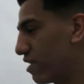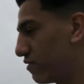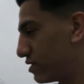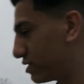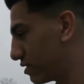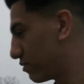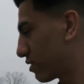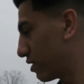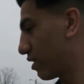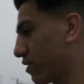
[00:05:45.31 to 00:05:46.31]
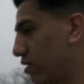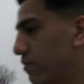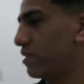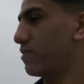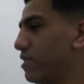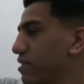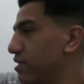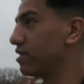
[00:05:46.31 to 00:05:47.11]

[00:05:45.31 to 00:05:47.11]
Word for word: never seen. Are they gonna bite me?